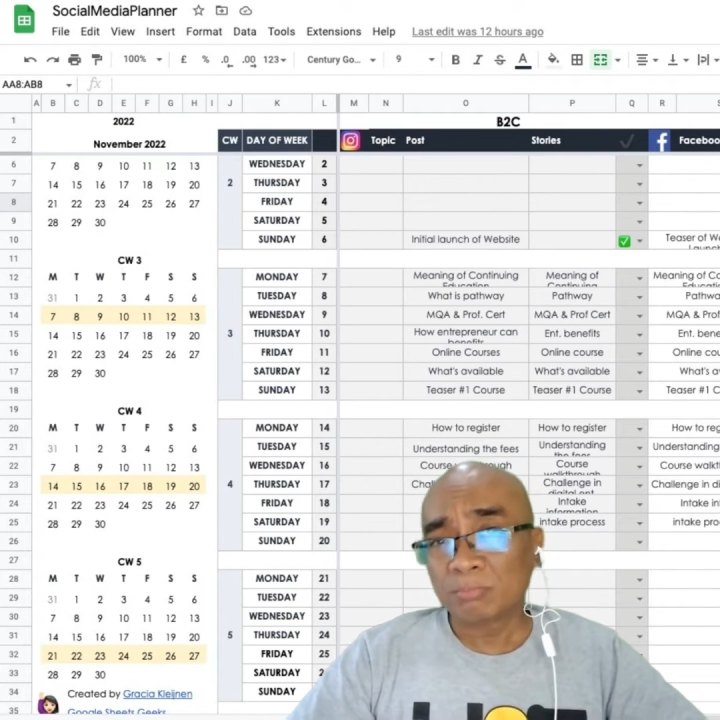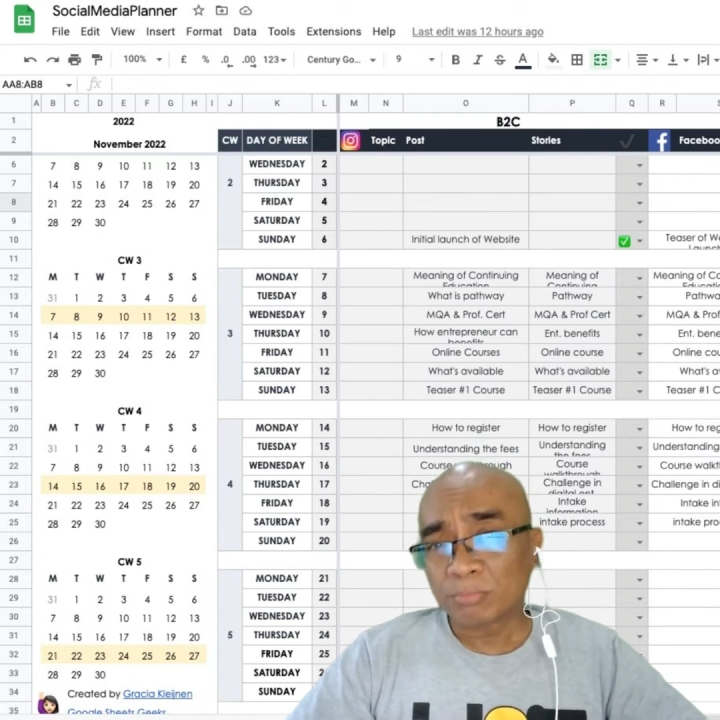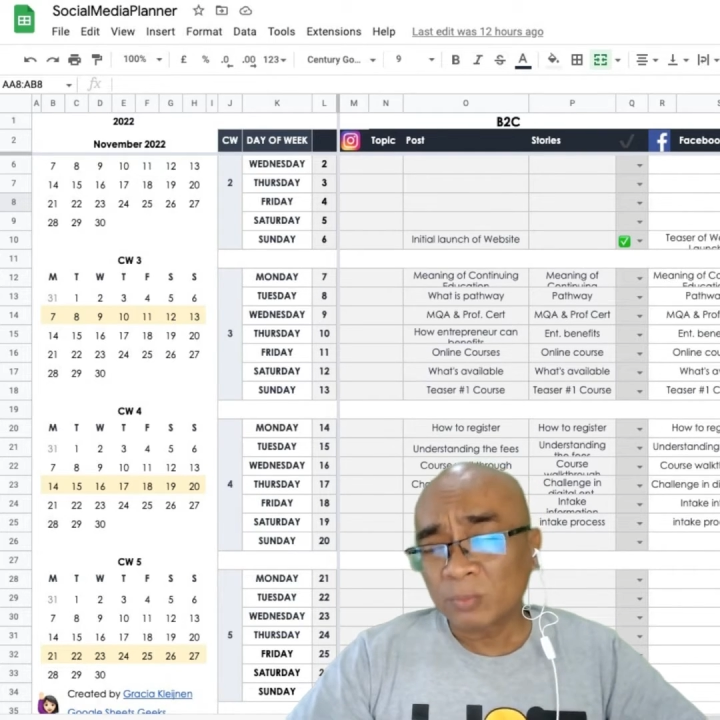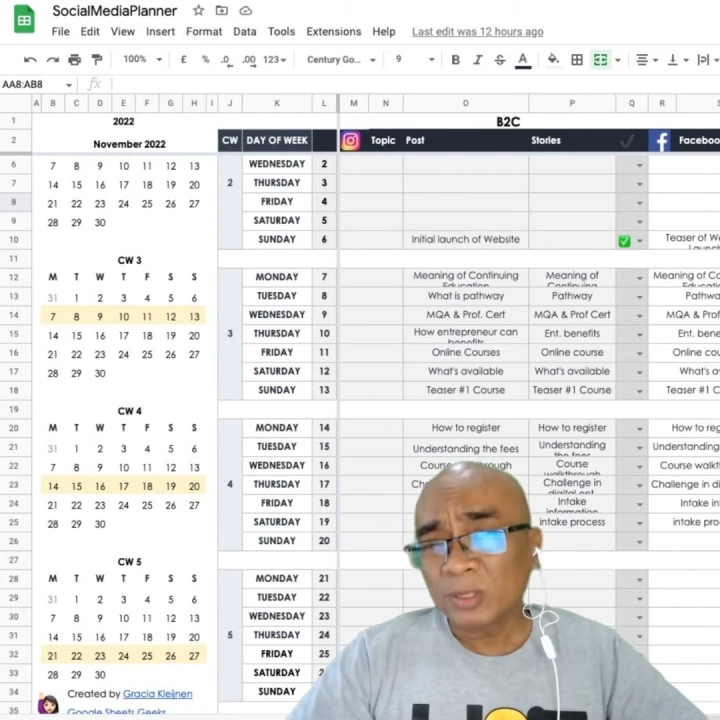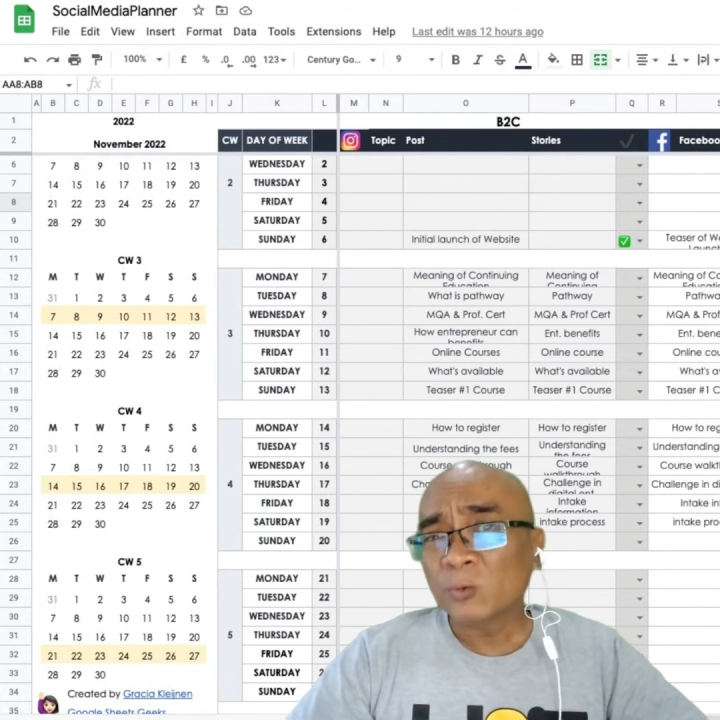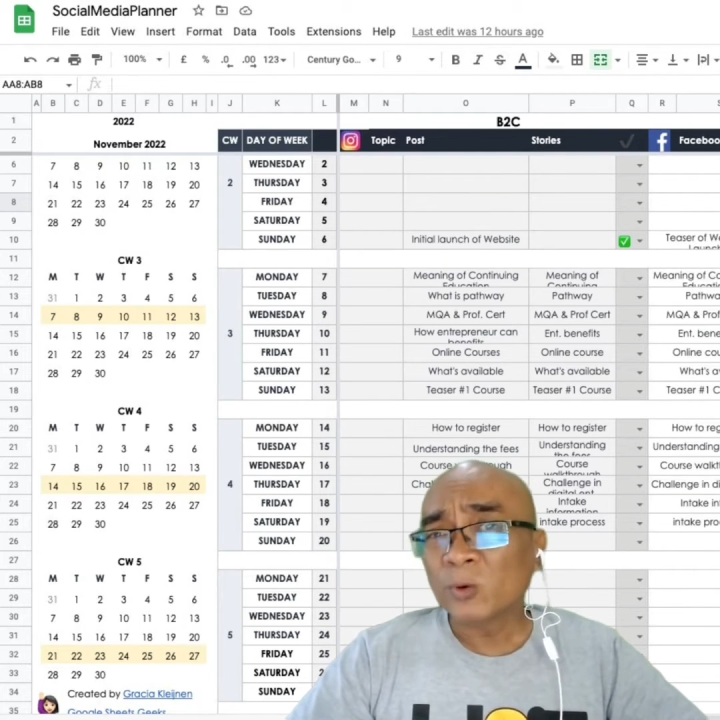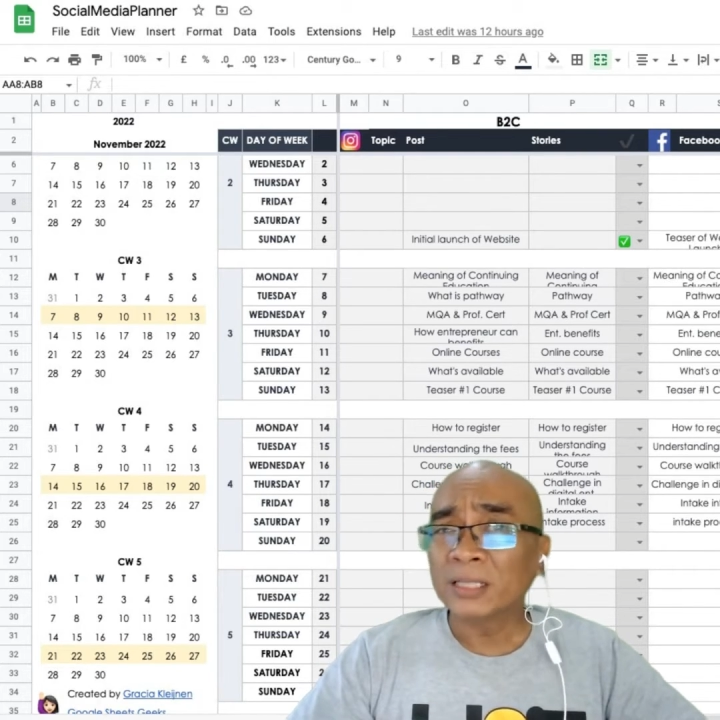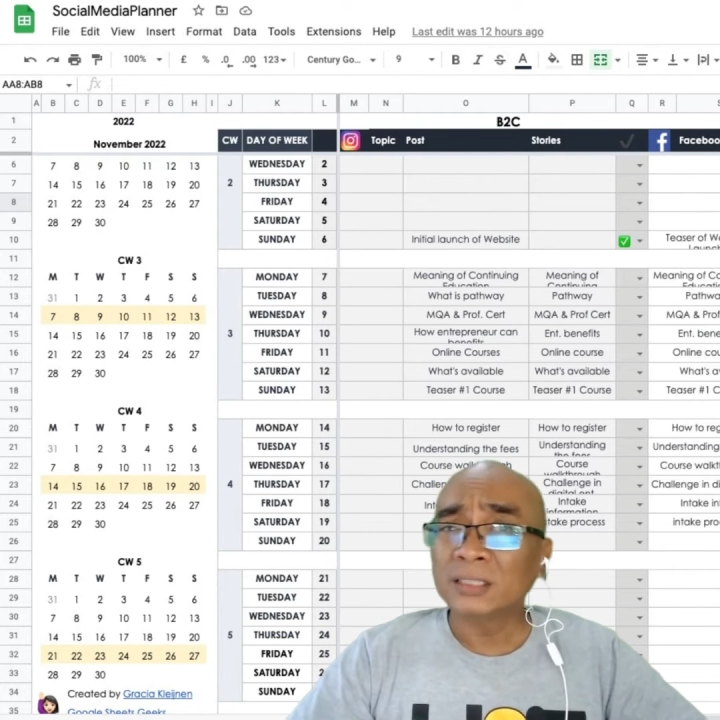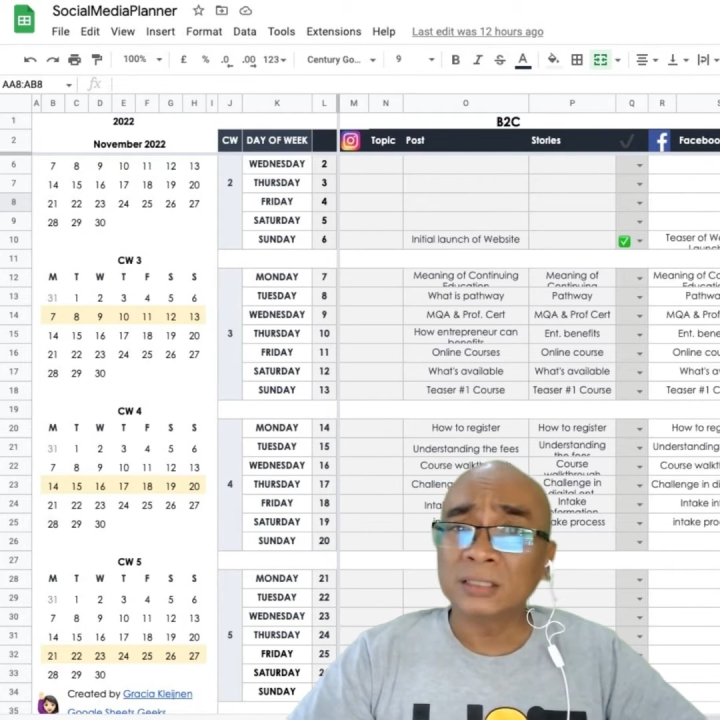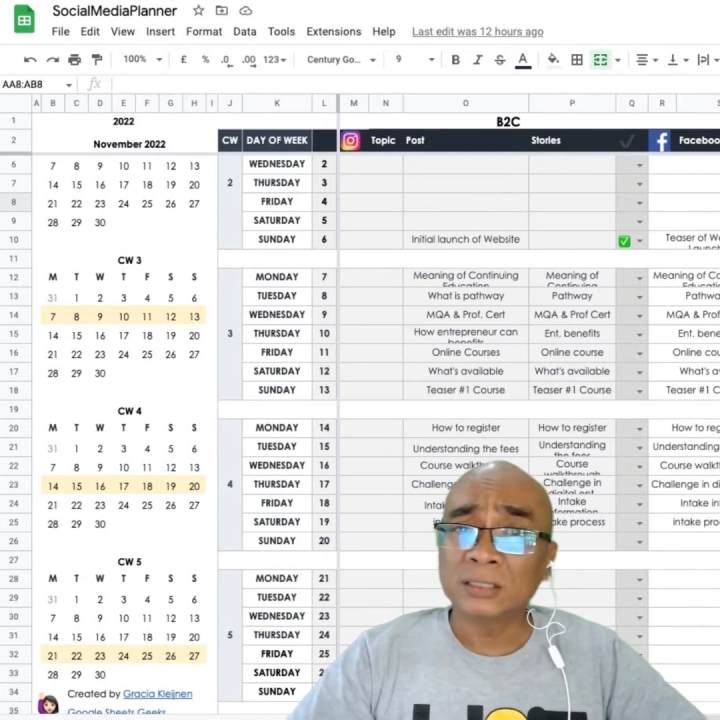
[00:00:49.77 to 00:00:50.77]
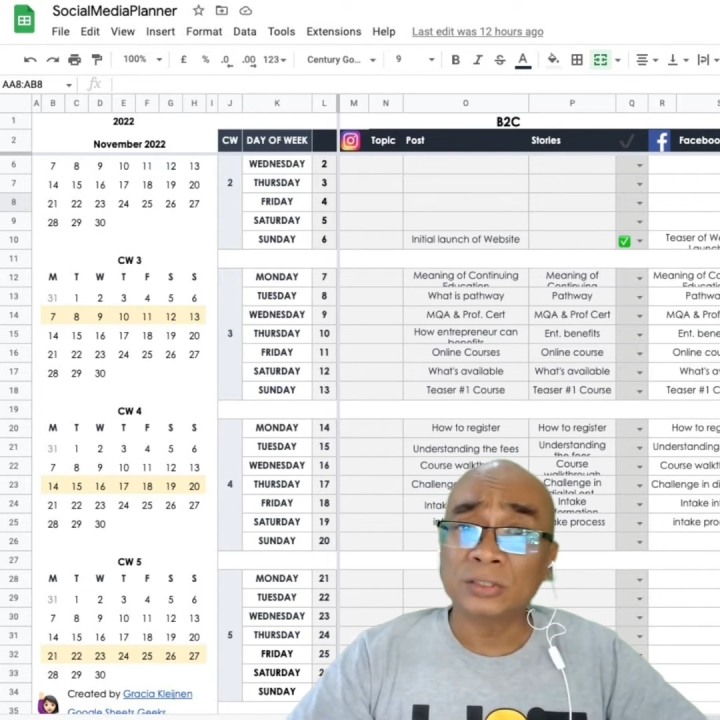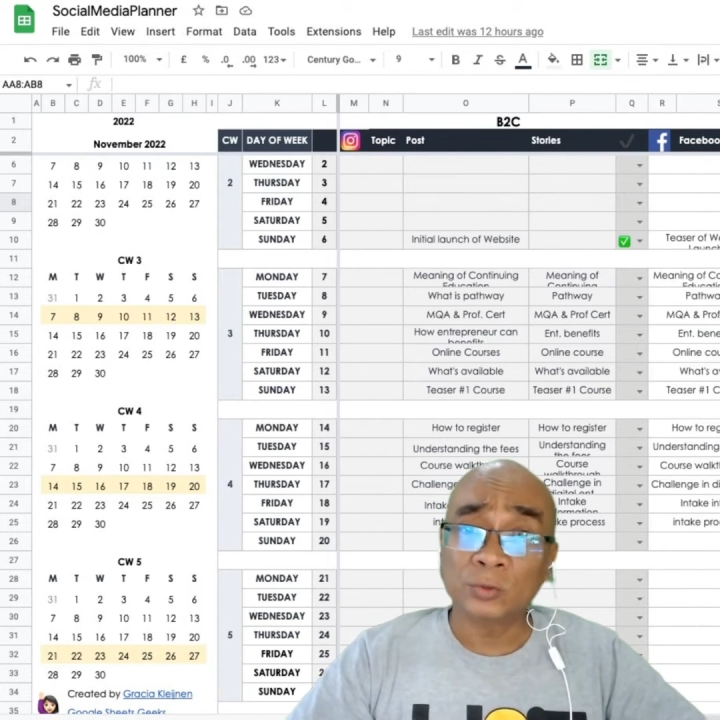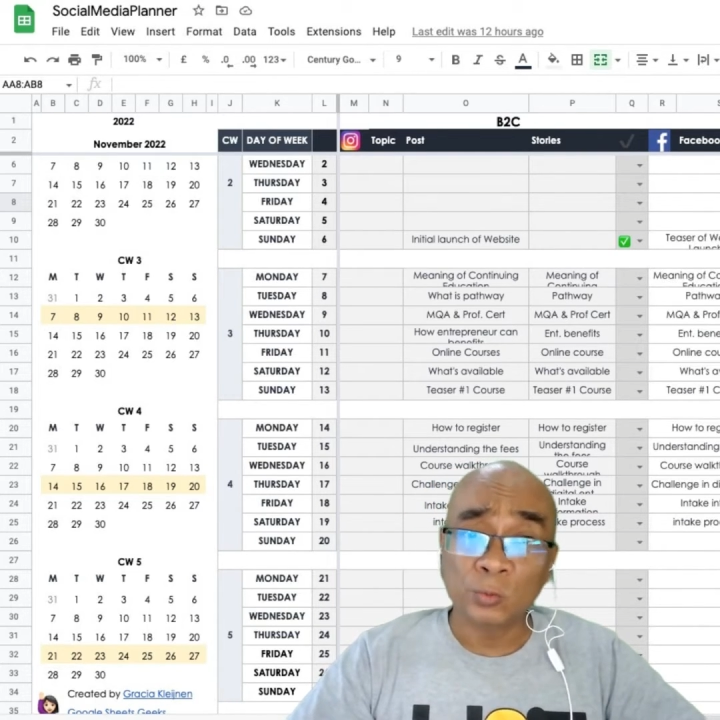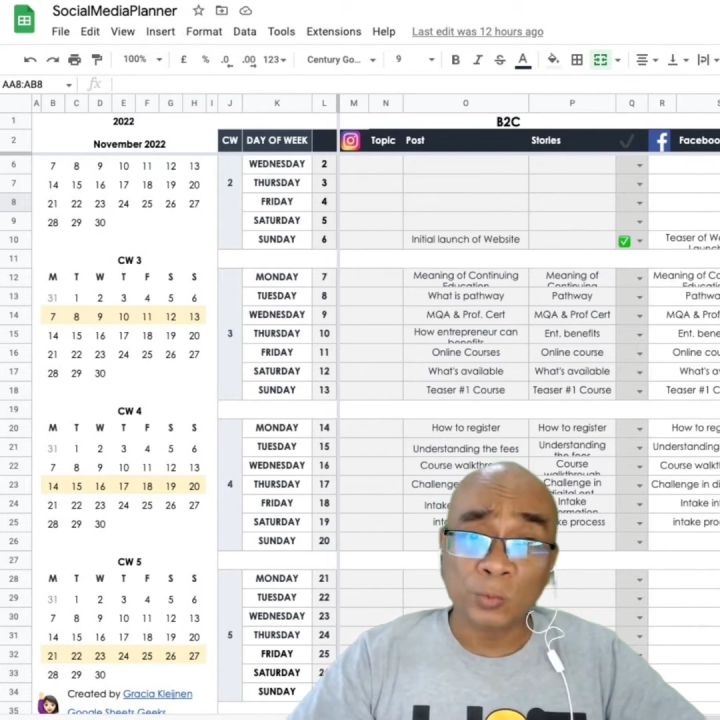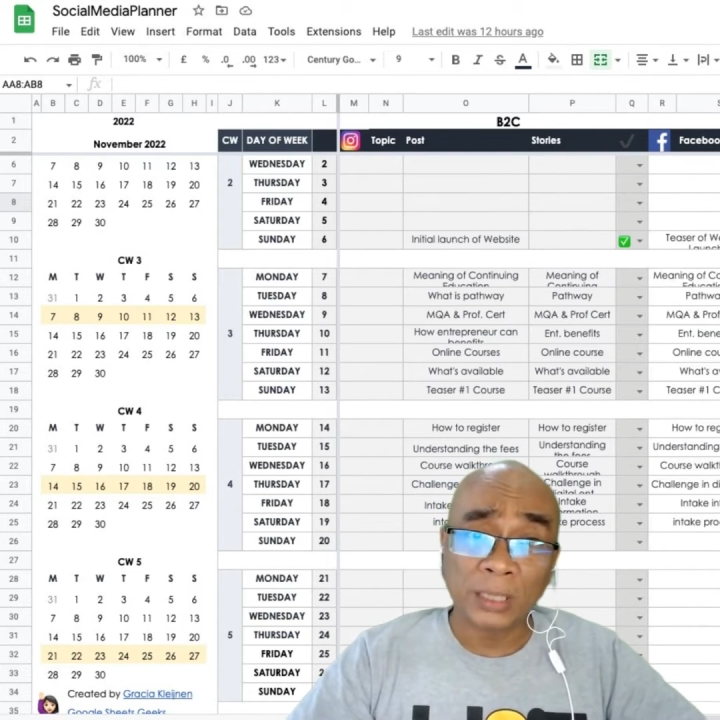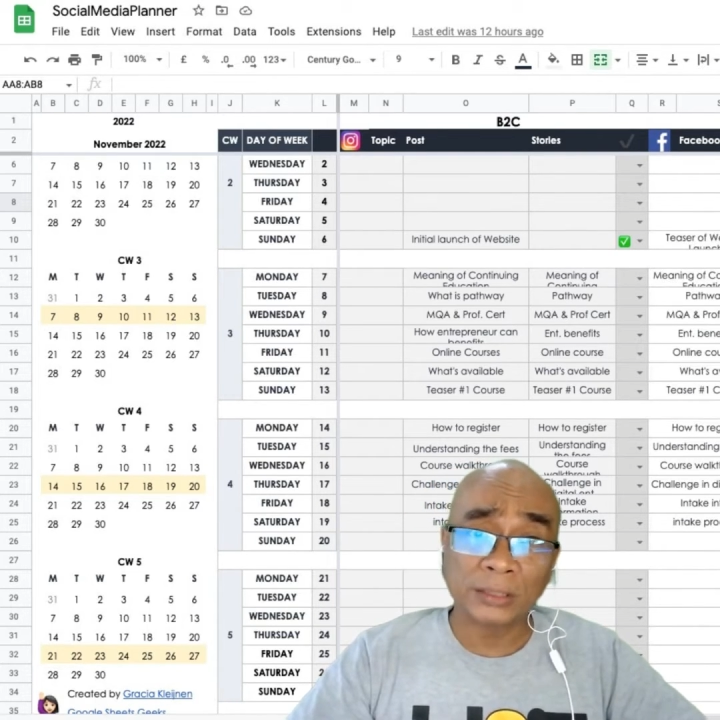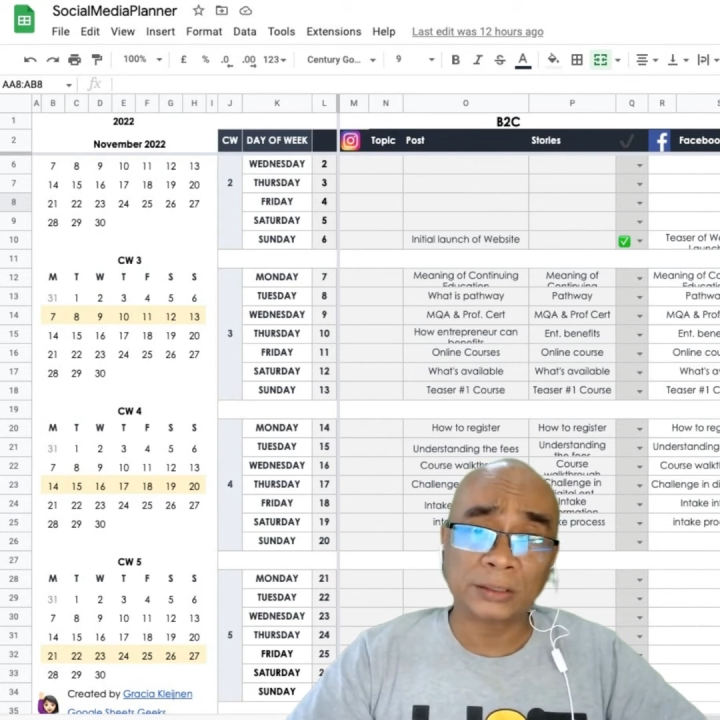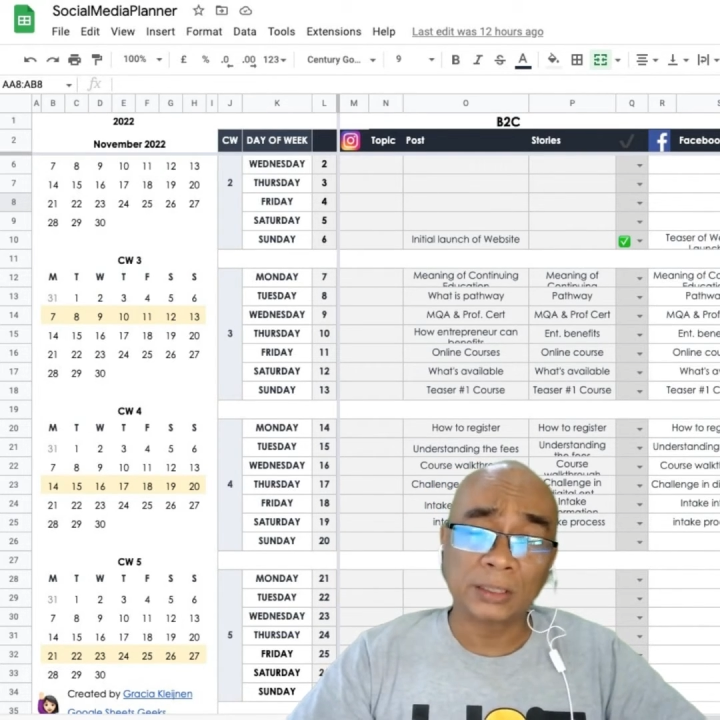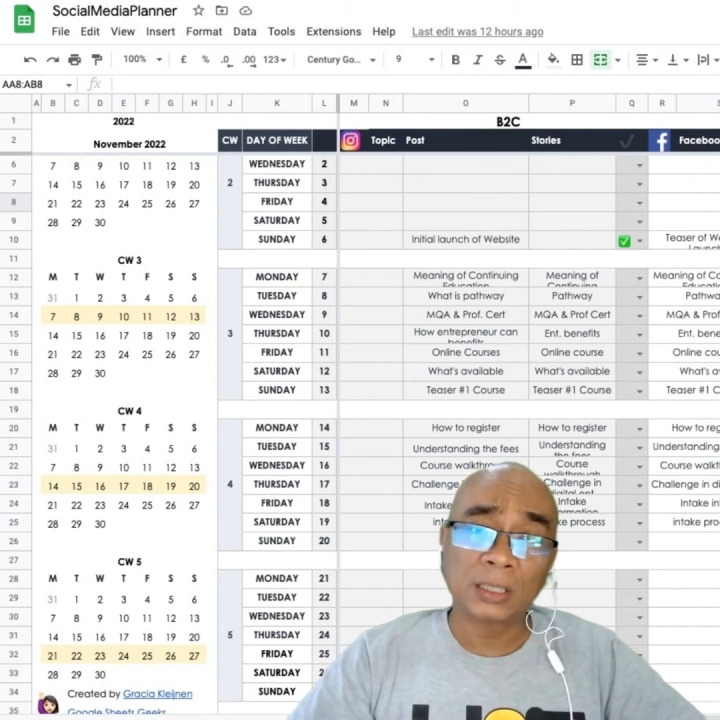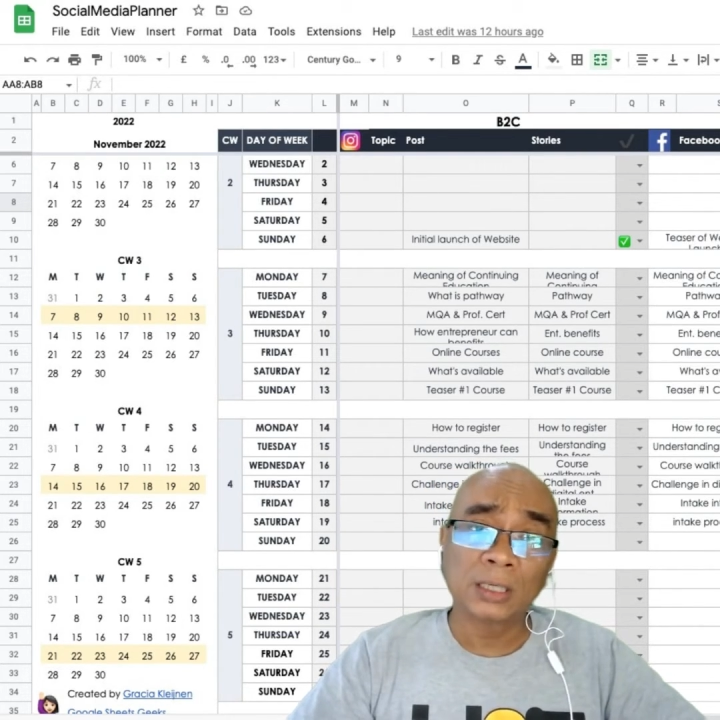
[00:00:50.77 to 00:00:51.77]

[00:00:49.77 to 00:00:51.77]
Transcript: Probably 1 year is too much.